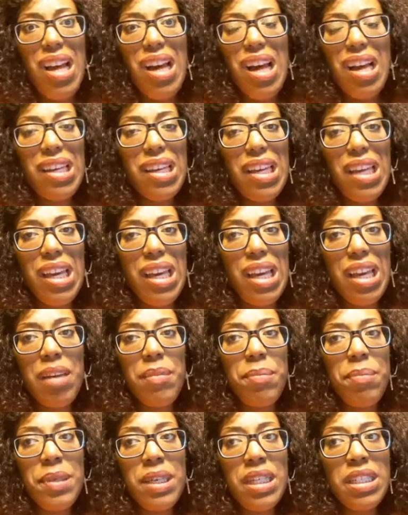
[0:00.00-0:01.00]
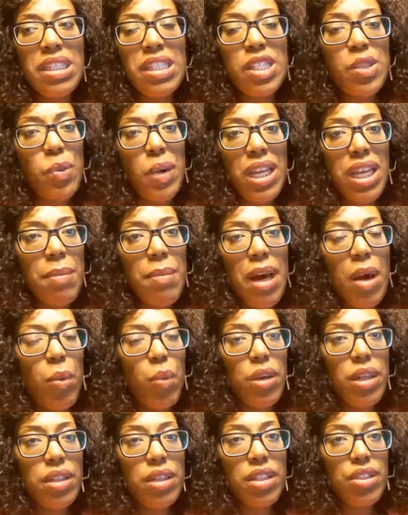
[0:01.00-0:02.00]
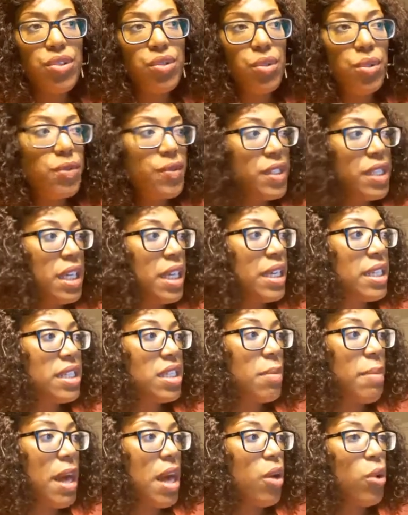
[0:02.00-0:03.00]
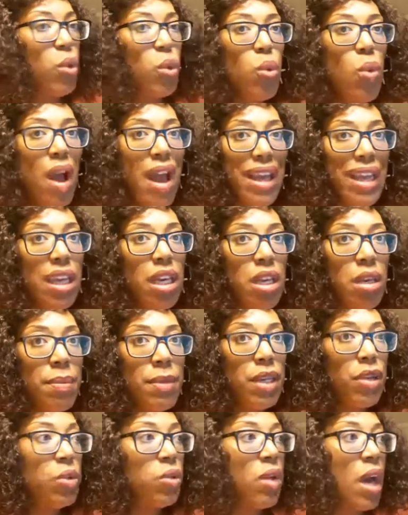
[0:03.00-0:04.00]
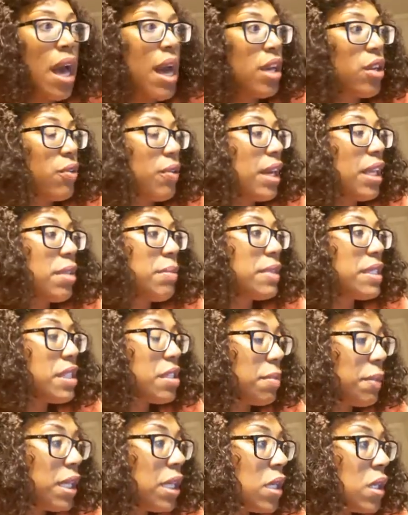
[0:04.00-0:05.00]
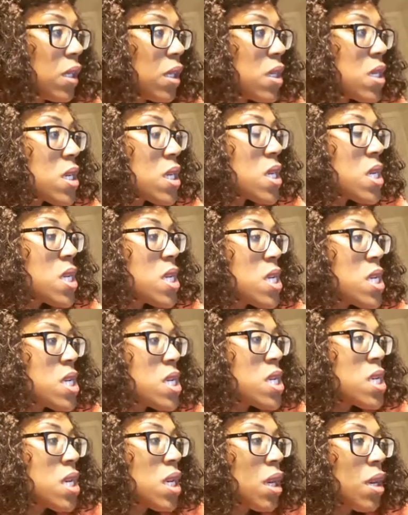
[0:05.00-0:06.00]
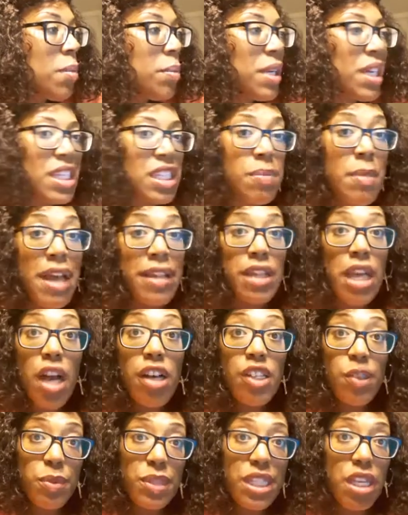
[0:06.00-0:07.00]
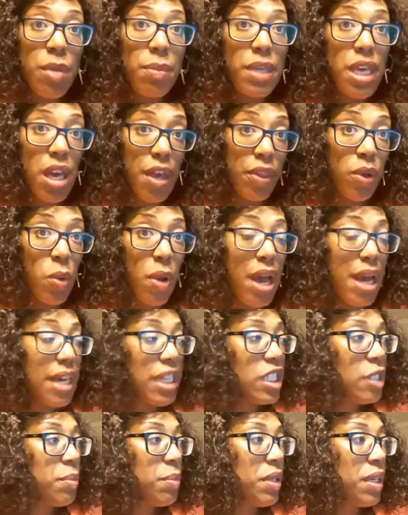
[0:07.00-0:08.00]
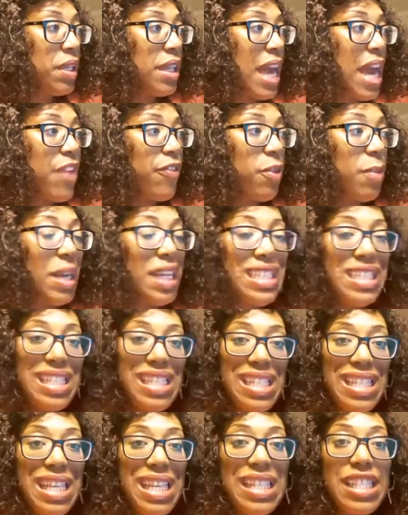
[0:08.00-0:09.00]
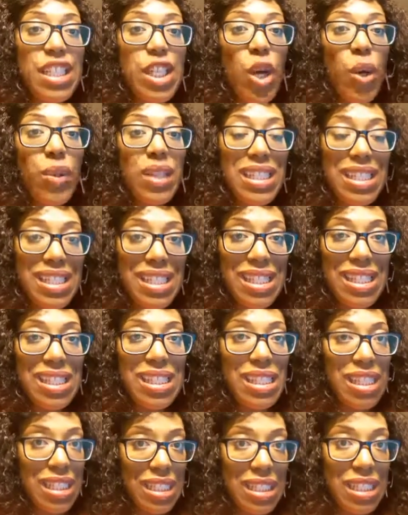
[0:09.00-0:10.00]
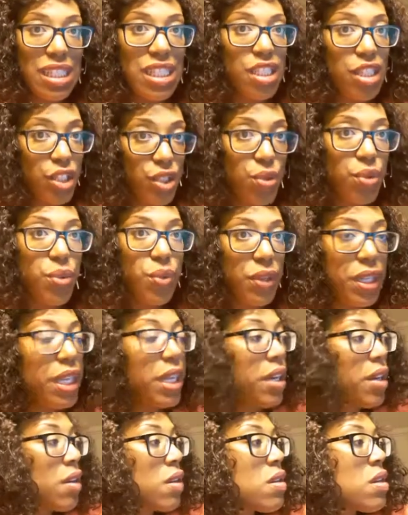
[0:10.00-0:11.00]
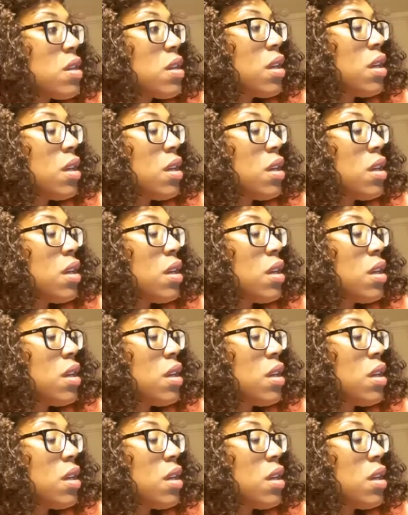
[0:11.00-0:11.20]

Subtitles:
I can't be dissuaded by what the truth says about who I am and who God created me to be, because my thoughts will tell me otherwise. But the affirmation says, no, this is the truth here.